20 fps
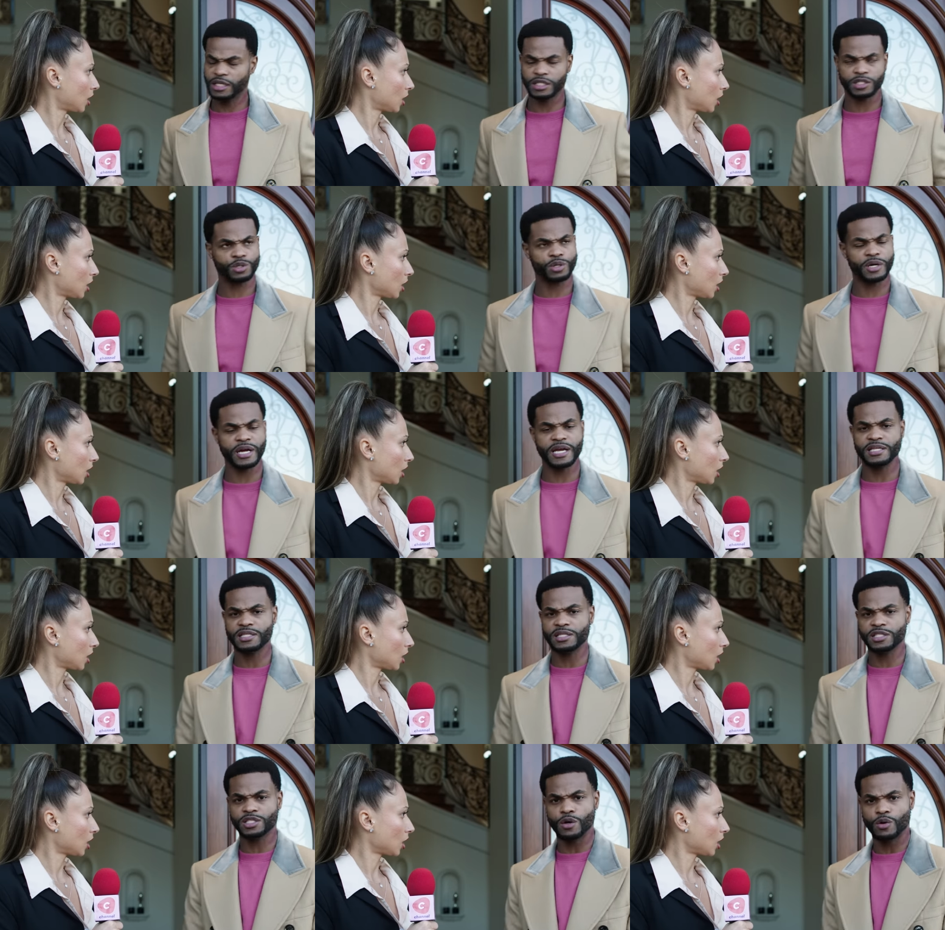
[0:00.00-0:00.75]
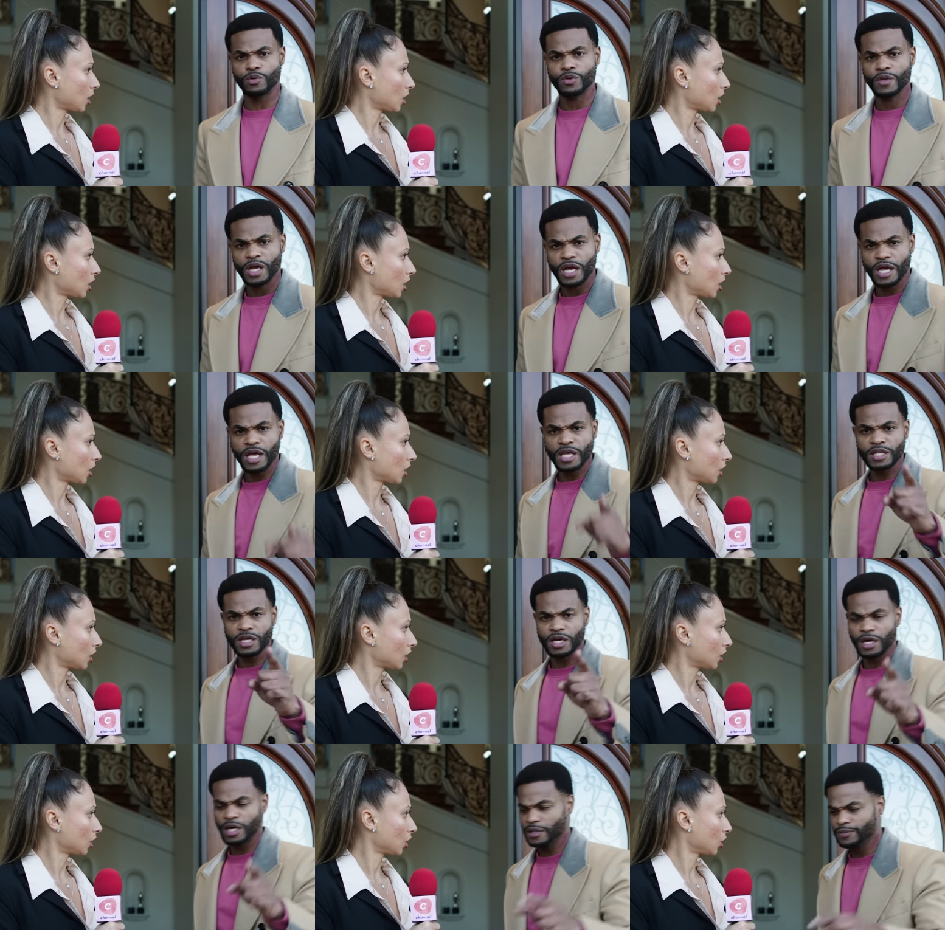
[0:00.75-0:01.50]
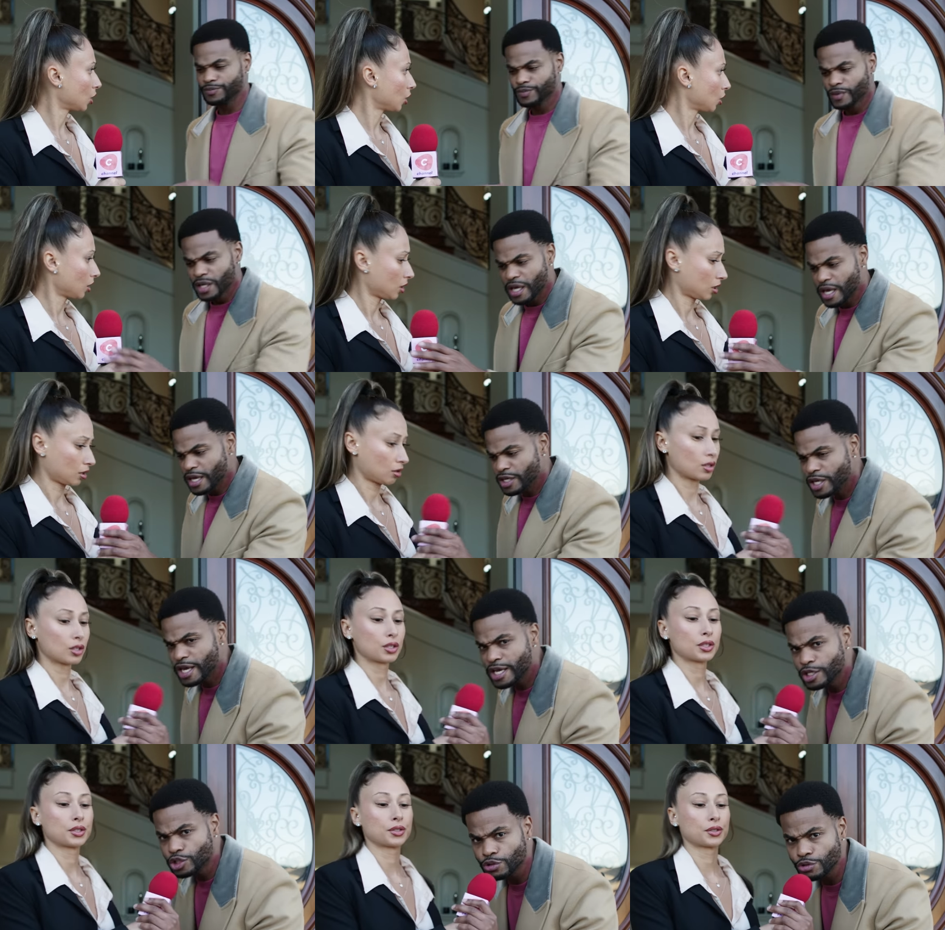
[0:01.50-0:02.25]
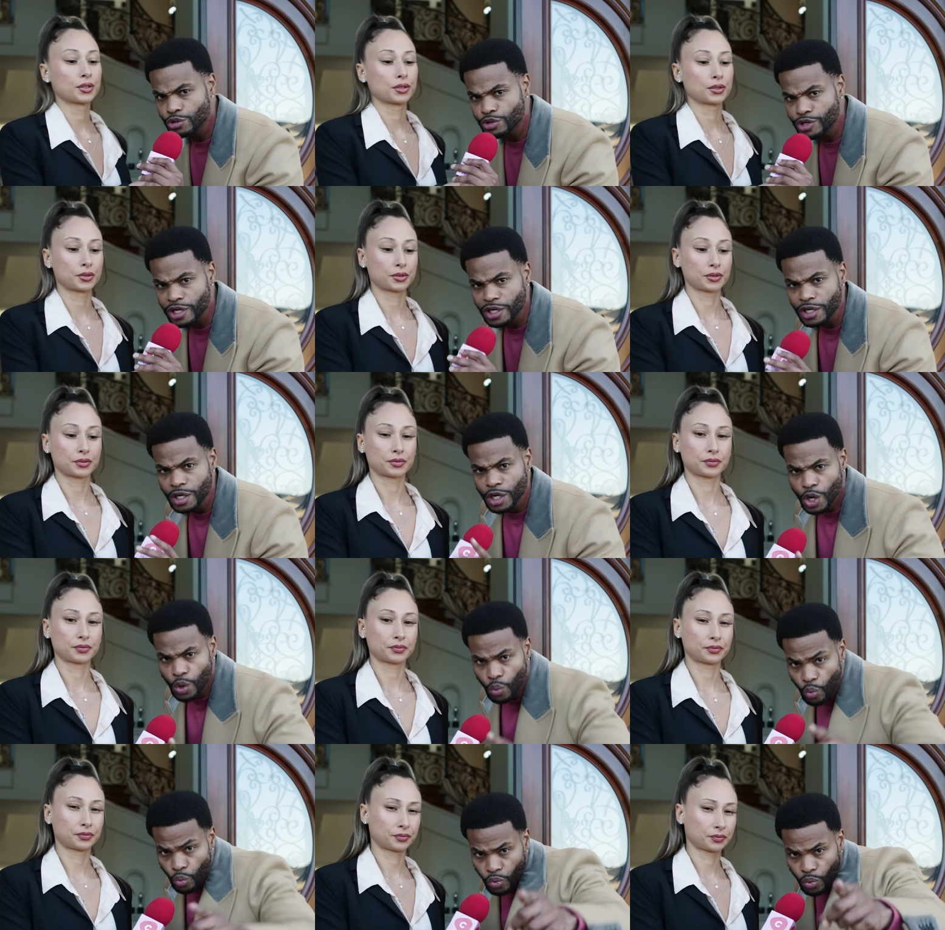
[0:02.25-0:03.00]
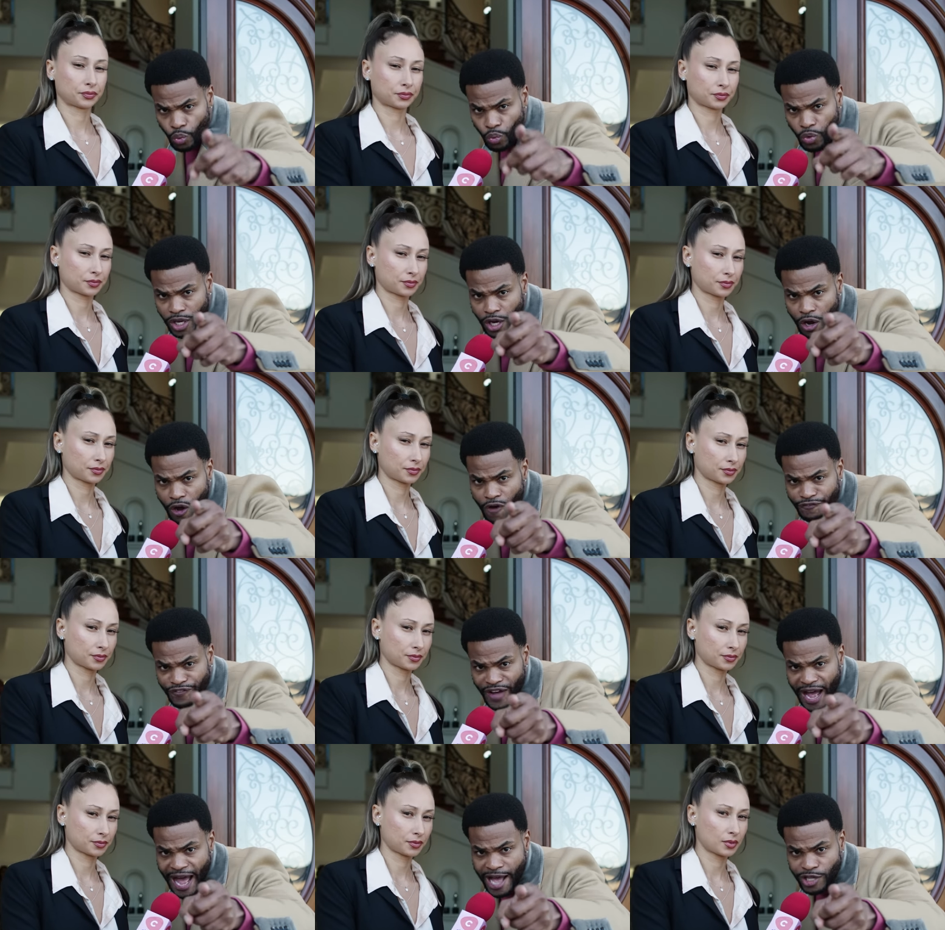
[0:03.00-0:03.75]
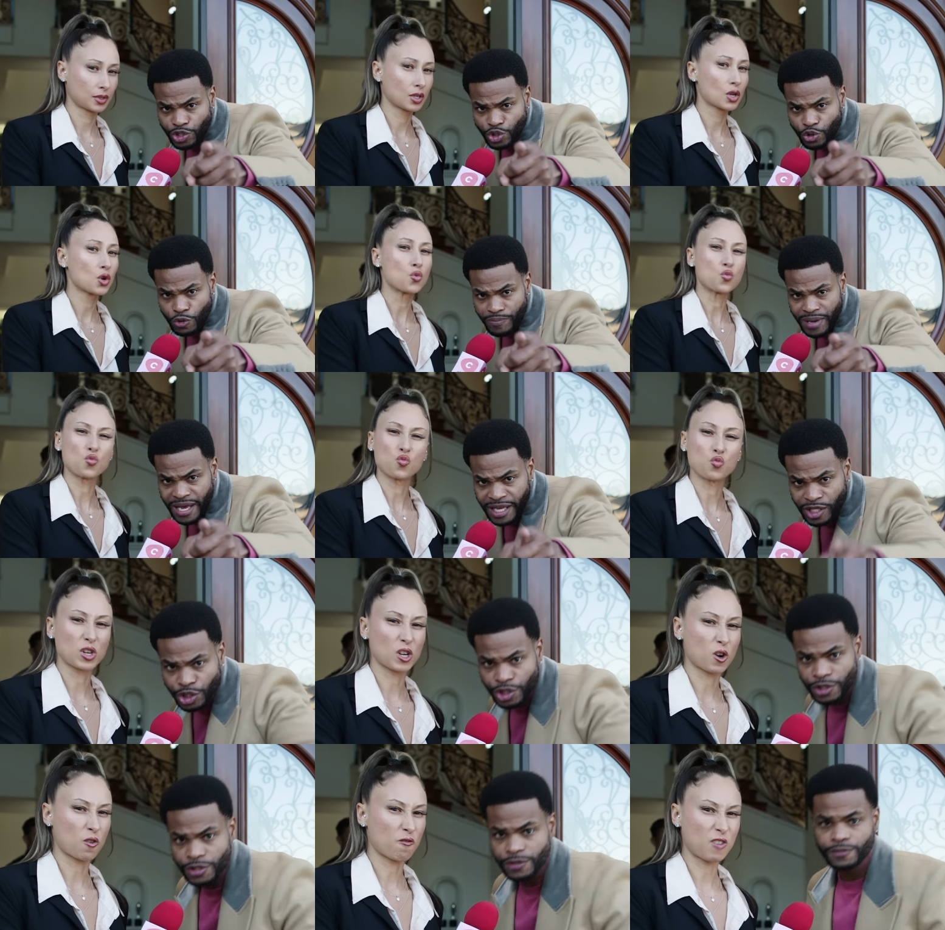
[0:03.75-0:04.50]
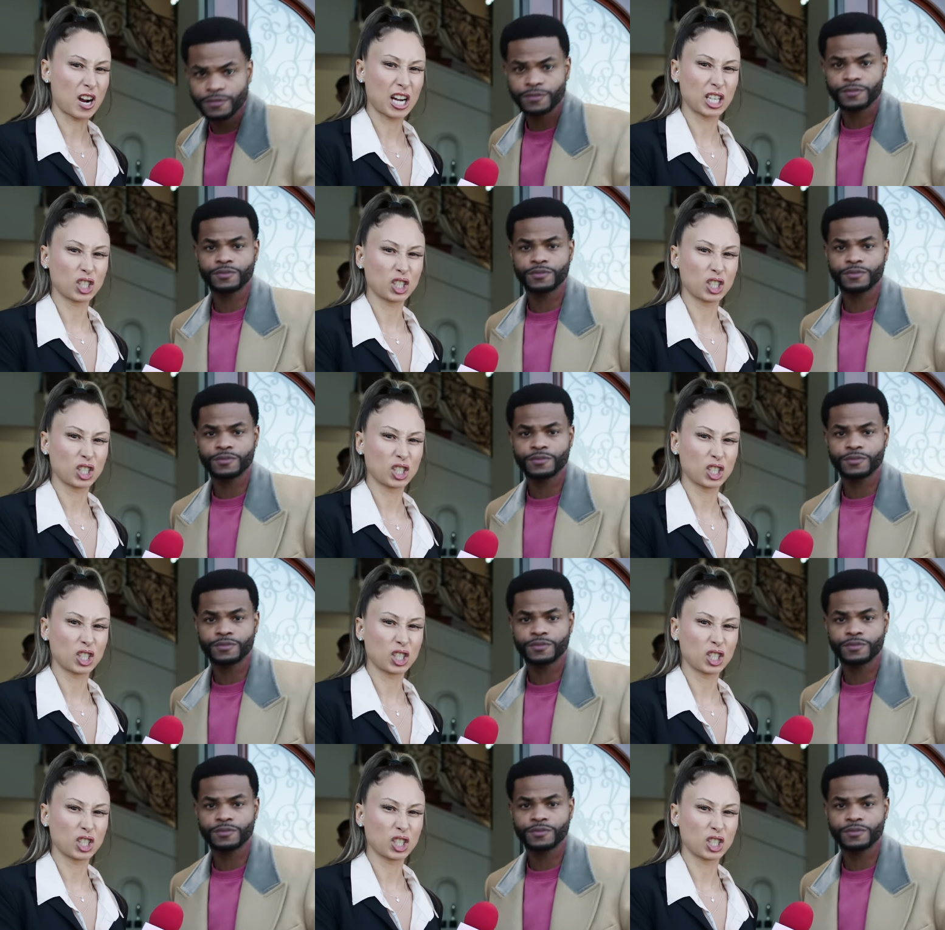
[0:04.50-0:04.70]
Speaker 1: It's crazy. So, hey, intruder, we gonna find you, bitch.